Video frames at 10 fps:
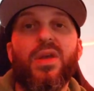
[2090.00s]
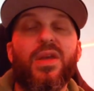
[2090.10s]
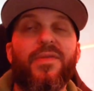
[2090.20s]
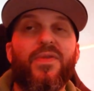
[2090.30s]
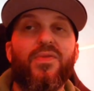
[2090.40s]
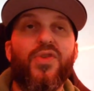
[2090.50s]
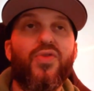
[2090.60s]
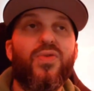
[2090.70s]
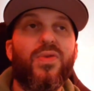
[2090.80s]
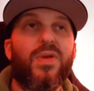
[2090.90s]
If you
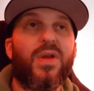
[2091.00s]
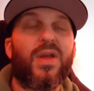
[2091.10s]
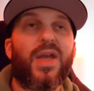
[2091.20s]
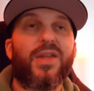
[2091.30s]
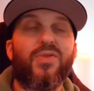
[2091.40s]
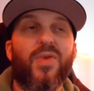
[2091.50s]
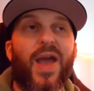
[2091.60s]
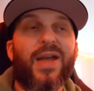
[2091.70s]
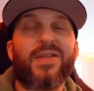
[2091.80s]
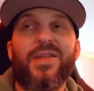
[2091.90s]
do, and you
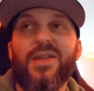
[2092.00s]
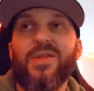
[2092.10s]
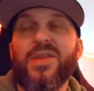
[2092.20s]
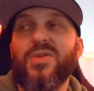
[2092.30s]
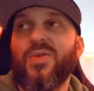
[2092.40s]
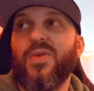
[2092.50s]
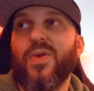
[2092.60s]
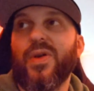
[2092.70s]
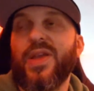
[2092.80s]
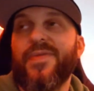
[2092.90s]
accidentally
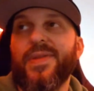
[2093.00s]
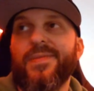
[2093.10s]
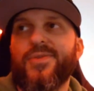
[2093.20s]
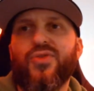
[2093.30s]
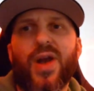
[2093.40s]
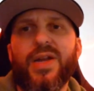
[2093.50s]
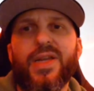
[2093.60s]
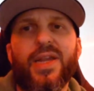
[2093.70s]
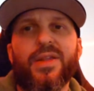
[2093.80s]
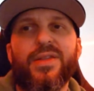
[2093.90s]
or even try to
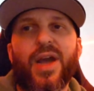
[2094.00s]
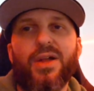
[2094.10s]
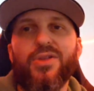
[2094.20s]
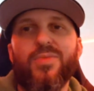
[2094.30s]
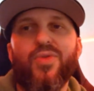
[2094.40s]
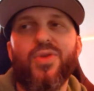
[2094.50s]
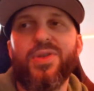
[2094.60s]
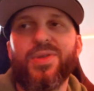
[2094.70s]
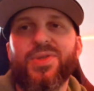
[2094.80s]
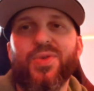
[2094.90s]
get $1 more
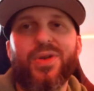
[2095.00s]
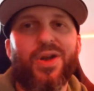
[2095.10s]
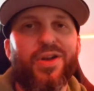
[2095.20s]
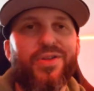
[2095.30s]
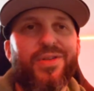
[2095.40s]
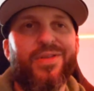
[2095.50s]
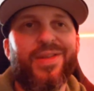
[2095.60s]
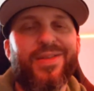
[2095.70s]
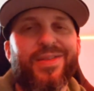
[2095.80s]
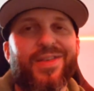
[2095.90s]
than the store card
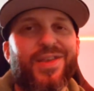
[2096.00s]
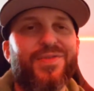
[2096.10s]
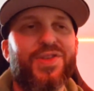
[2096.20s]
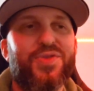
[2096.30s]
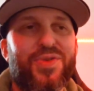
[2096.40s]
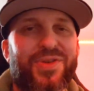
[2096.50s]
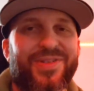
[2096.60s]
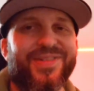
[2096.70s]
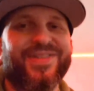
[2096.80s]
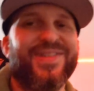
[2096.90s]
gives you,
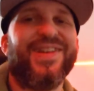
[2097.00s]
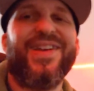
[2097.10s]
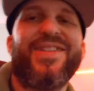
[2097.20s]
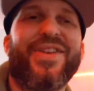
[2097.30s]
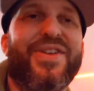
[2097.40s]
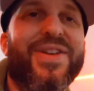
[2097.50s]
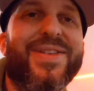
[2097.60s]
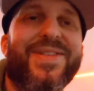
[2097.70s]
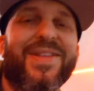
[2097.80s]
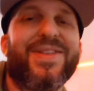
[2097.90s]
they're gonna
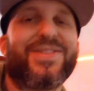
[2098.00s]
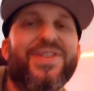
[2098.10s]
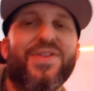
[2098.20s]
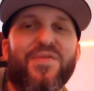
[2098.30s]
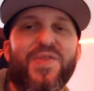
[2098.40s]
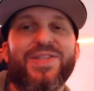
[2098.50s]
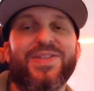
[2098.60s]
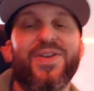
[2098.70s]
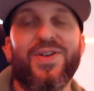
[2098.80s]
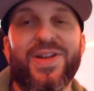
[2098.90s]
send it to your Visa
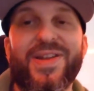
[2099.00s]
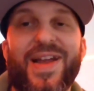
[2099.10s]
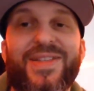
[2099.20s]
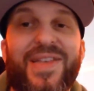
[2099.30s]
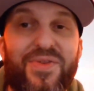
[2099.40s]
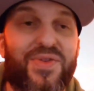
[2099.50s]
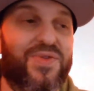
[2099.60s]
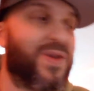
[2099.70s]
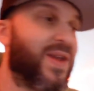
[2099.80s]
card and not tell you.